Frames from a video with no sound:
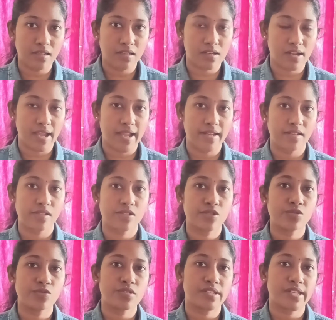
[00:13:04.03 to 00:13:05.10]
ride,
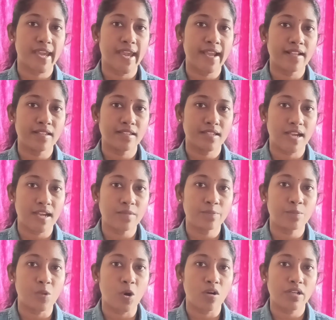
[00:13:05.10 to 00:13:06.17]
to take that
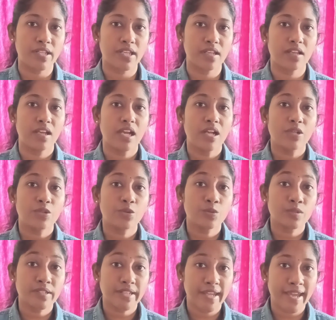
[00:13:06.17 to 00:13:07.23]
body,
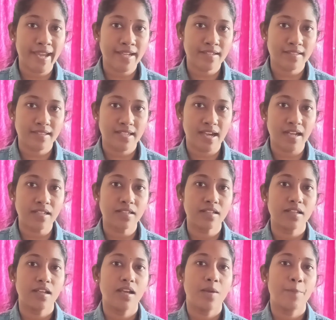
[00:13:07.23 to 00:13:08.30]
to take that
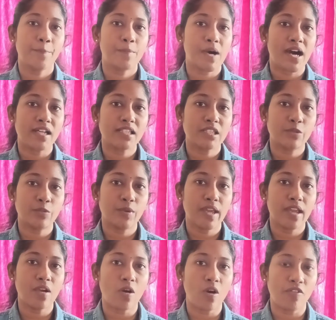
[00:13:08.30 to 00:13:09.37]

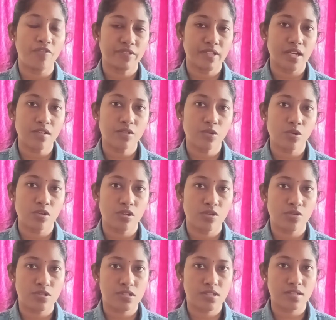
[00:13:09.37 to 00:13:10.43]
pathway of that roller
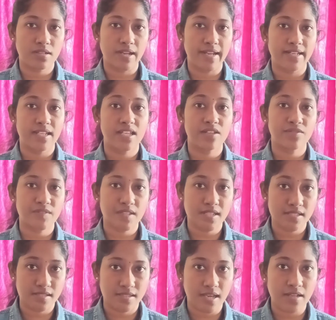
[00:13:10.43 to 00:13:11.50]
coaster ride,
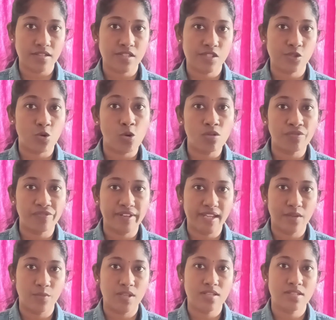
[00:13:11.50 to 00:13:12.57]
is that soul
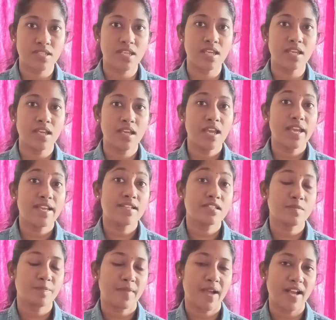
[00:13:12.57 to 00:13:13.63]
frequency is
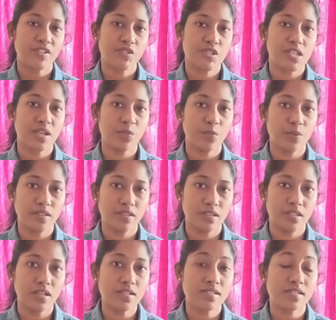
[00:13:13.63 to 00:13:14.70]
matching with
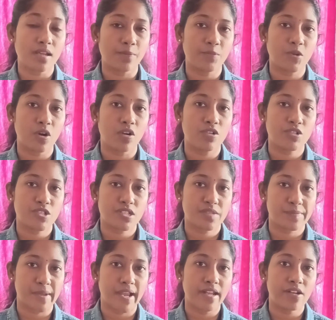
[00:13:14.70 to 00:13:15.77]
the subconscious
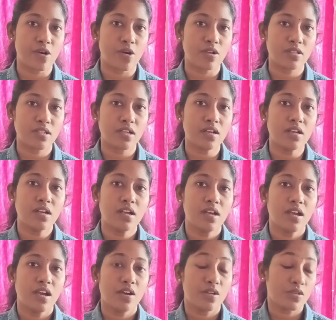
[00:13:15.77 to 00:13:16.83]
mind or
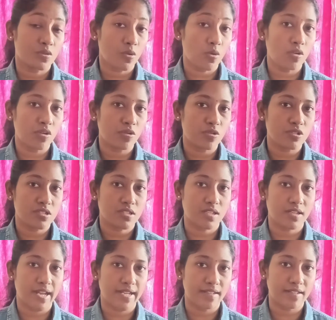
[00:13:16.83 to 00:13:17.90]
the roller coaster
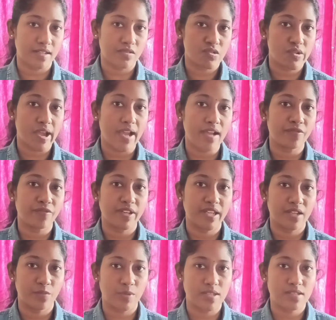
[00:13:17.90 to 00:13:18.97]
ride, the track
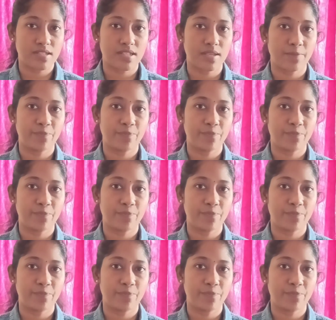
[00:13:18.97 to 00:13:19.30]
frequency.